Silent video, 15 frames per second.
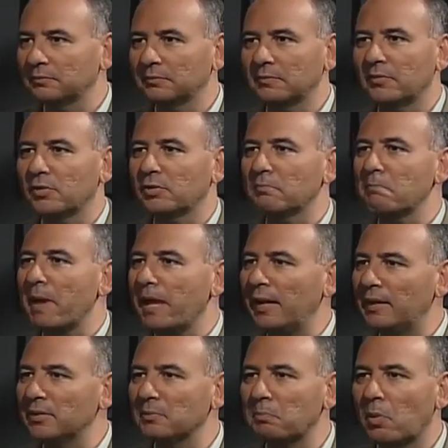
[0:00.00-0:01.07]
There are many
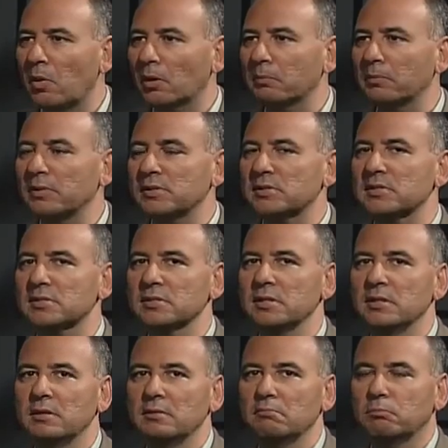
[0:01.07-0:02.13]
departments,
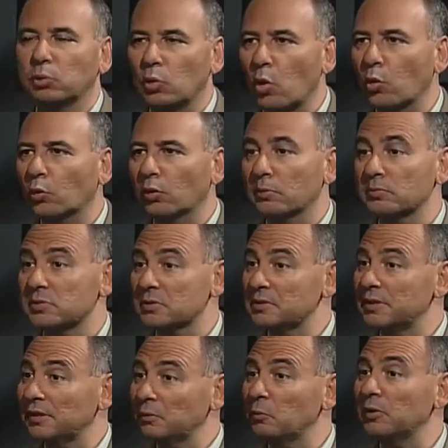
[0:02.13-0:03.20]
programs
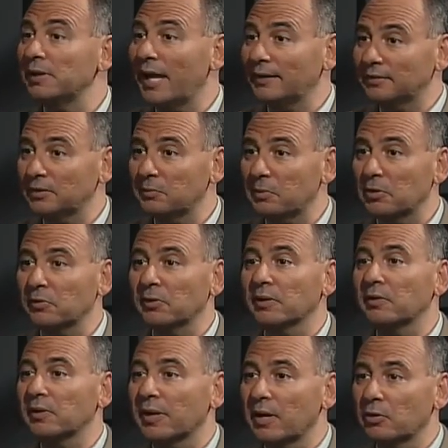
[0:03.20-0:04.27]
dealing with Latin America,
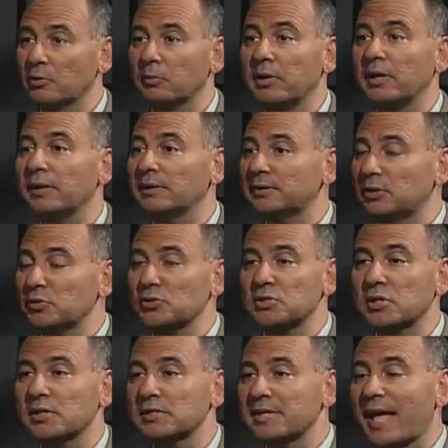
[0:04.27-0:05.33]
the Caribbean, Latino
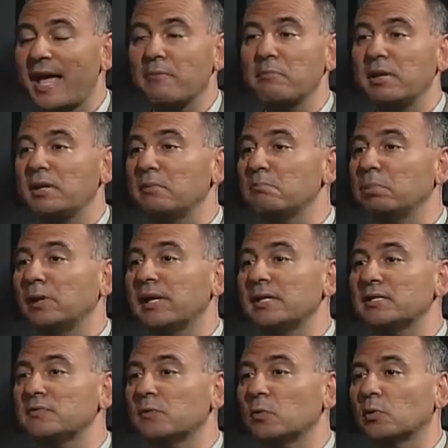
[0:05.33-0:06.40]
studies that have been in place
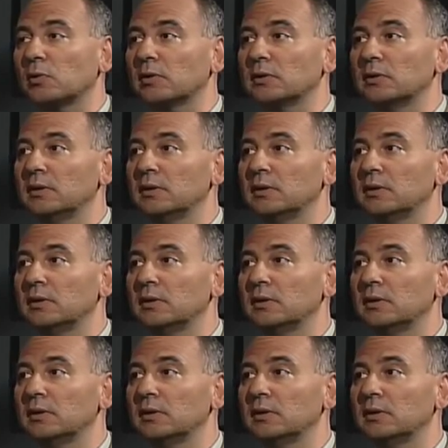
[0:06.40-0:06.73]
for,